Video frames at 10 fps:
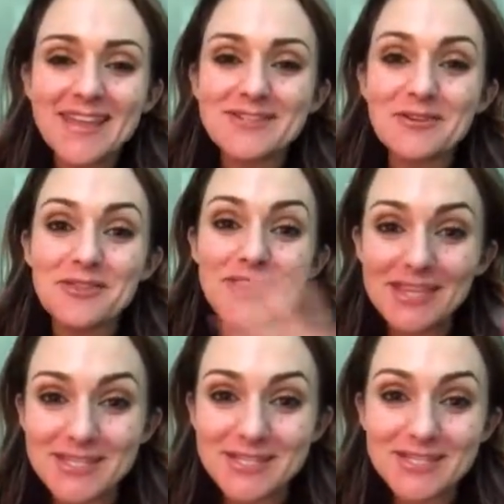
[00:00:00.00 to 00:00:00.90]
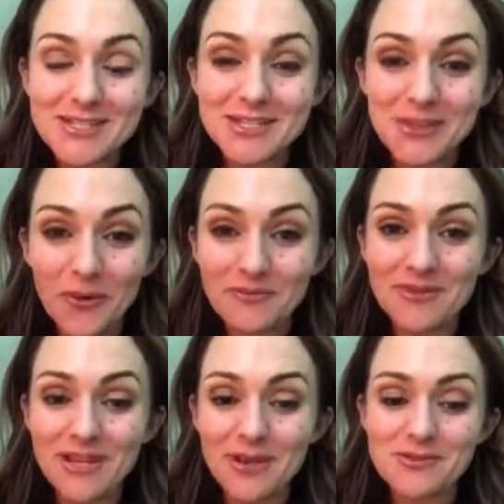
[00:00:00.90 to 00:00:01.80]
And so this short
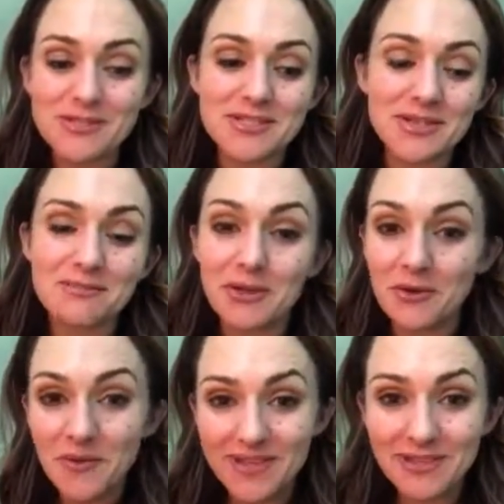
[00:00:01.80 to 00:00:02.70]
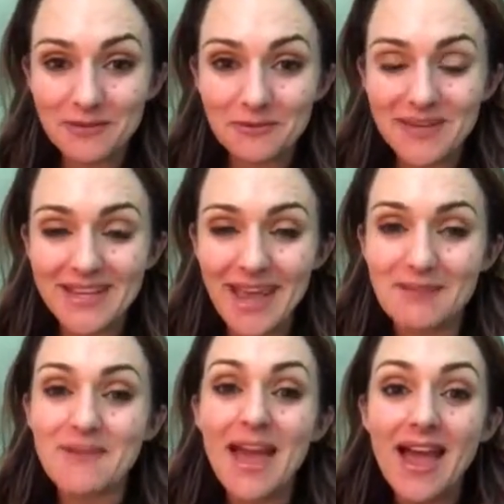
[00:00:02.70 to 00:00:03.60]
video is just gonna be a quick little
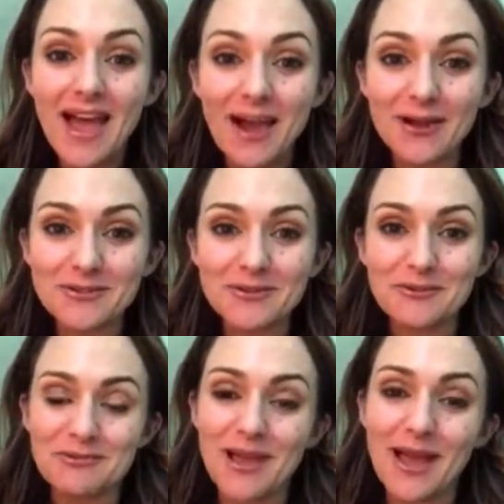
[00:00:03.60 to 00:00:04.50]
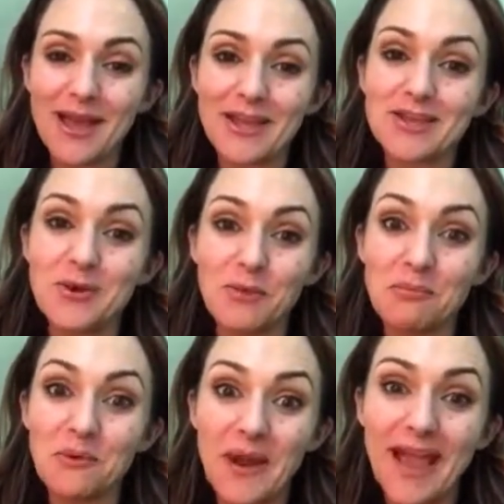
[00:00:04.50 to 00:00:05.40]
recap how to apply your
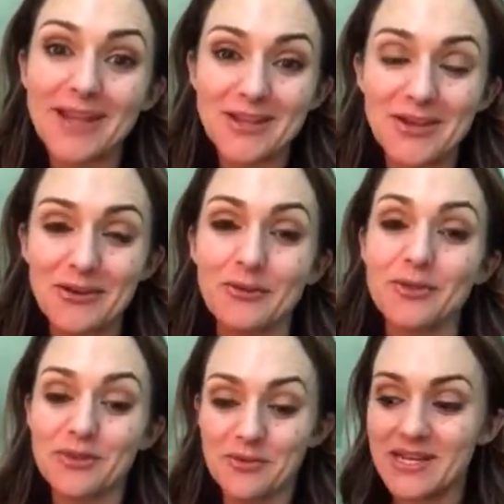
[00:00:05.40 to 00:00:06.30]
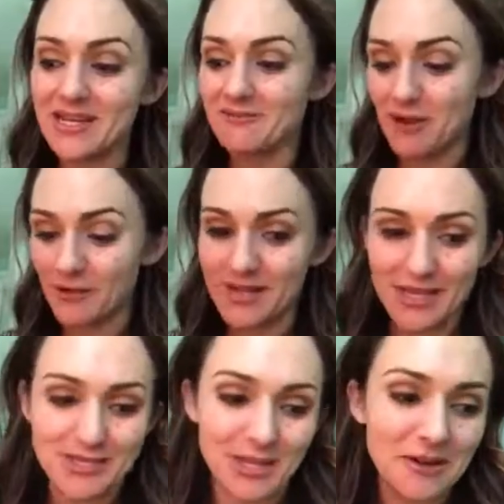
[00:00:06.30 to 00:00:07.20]
brand new 3D
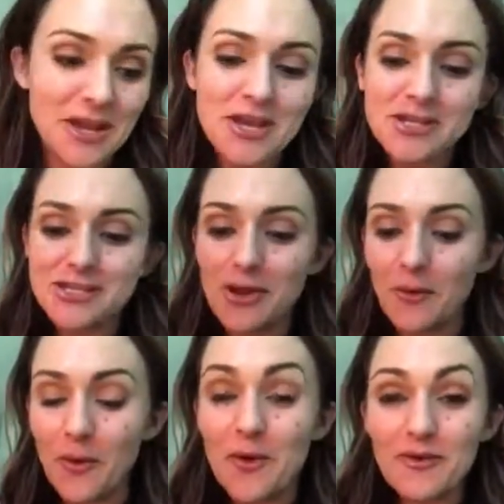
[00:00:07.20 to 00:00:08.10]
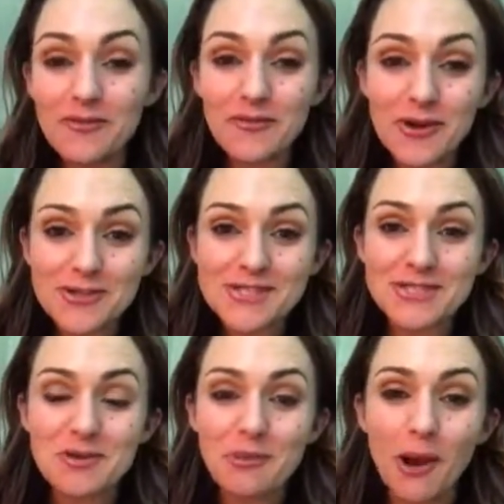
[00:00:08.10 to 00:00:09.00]
foundation. So
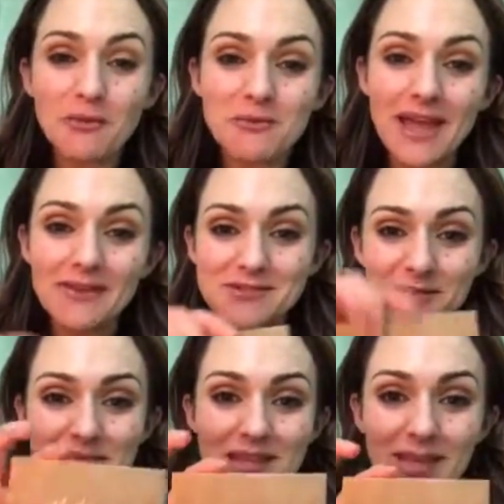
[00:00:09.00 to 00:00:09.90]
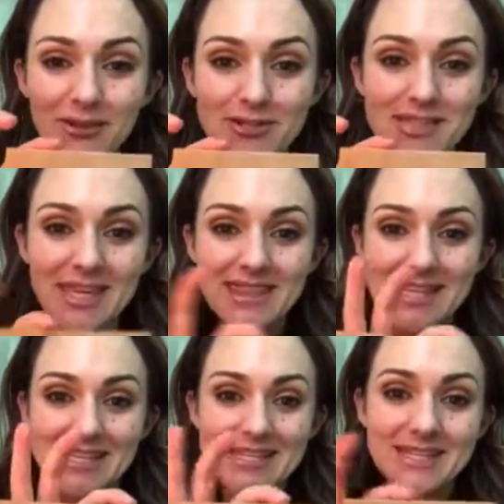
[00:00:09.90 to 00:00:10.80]
first, you probably have something that looks like
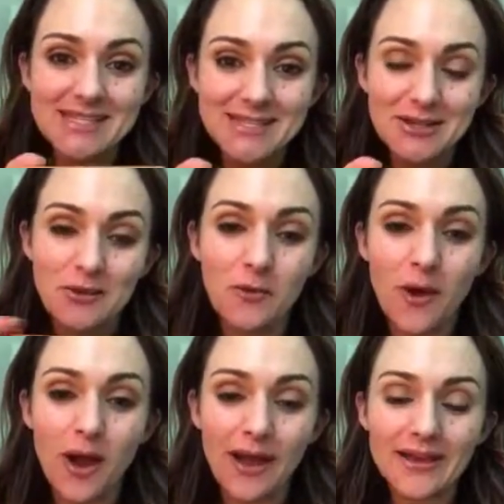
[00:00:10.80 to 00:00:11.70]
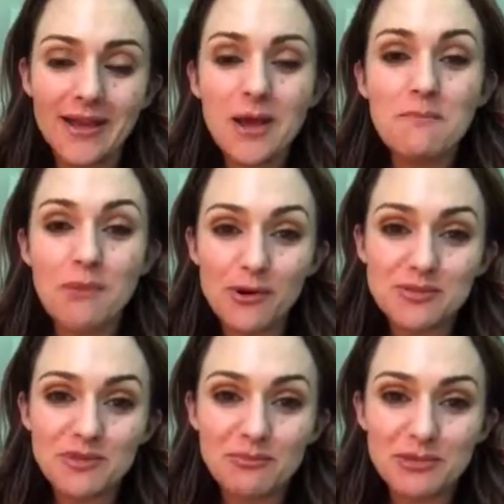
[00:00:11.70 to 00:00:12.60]
this. This is a quad.
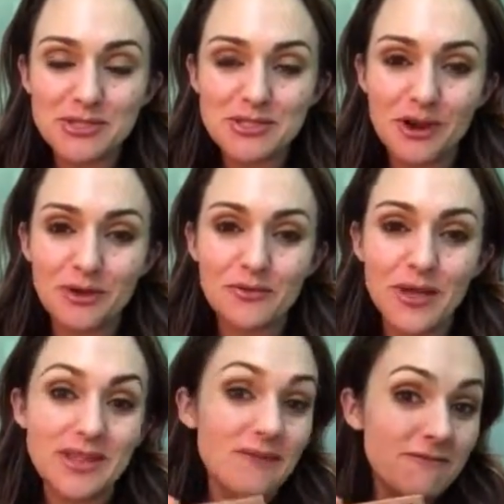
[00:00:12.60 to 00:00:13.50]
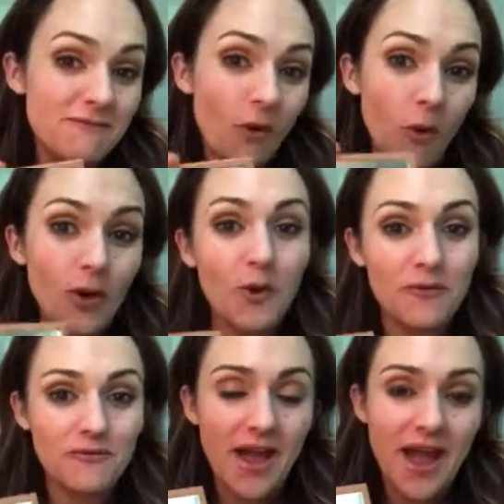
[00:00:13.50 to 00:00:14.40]
Most people start with 4
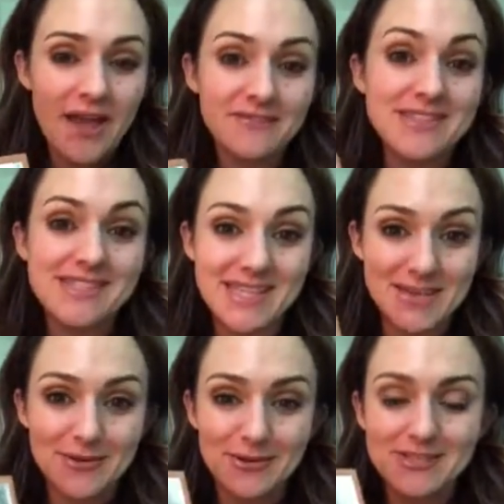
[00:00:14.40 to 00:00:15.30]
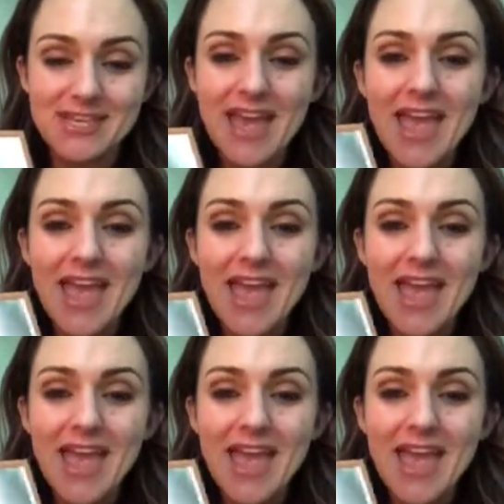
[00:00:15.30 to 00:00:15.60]
or 5 singles.